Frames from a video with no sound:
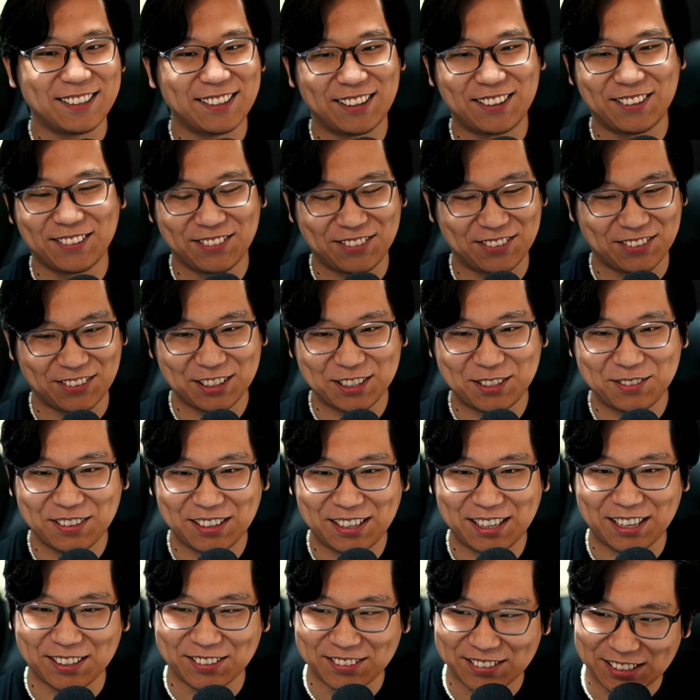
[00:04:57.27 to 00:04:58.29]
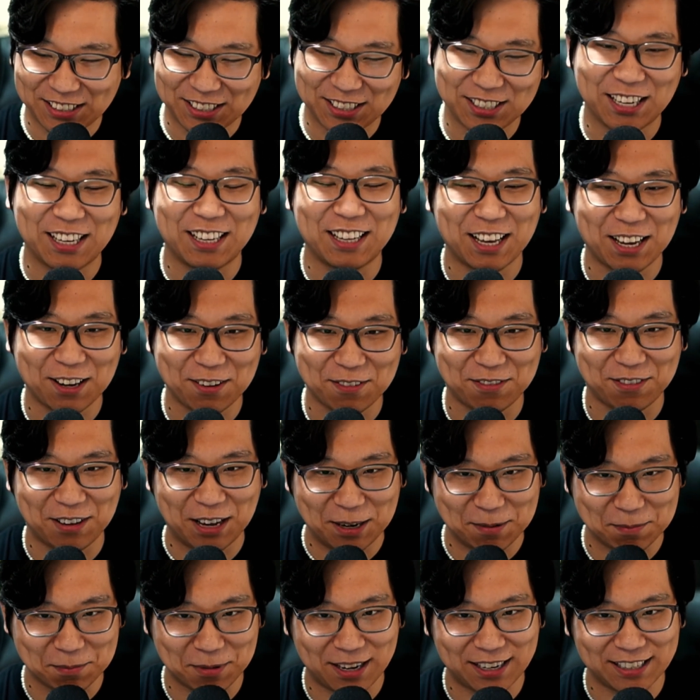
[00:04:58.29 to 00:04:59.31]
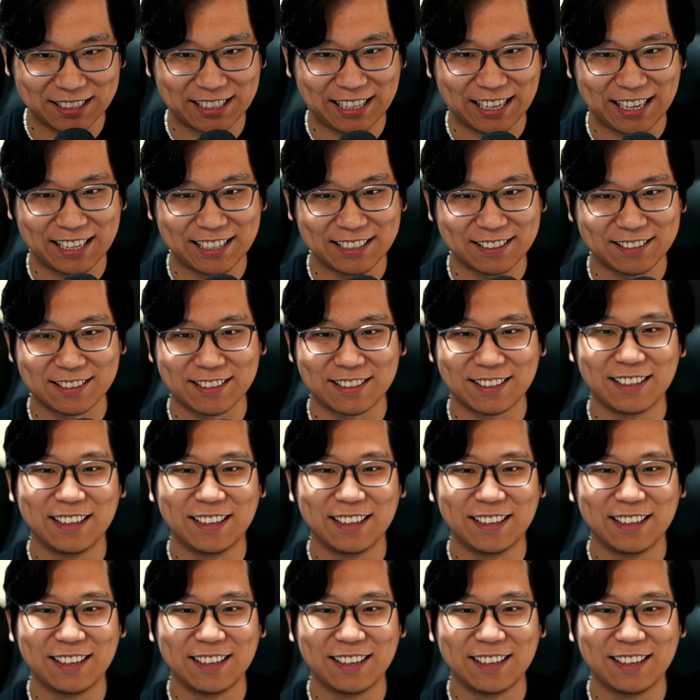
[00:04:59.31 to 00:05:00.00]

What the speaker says: Before this becomes a jet lag fan podcast,